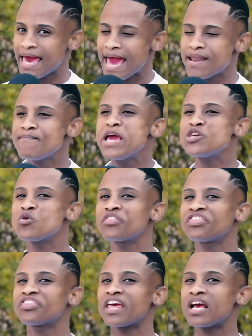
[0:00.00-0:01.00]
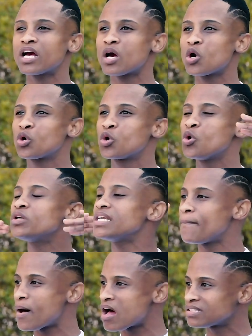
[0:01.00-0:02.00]
And make you think good
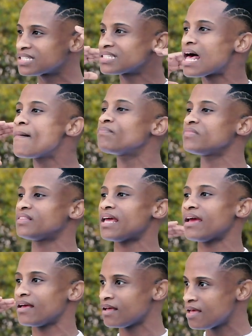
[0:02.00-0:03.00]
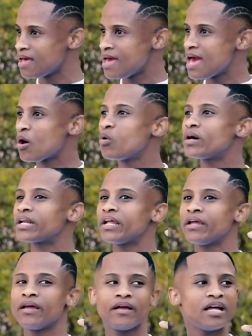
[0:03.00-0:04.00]
about something.
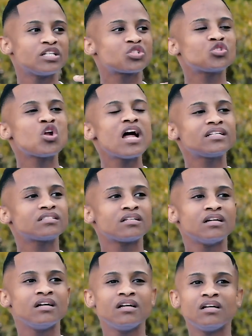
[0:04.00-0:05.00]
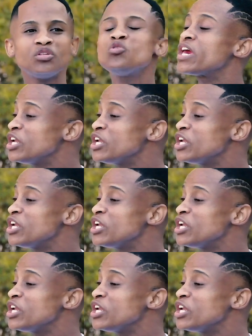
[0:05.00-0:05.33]
Kore, it's not, you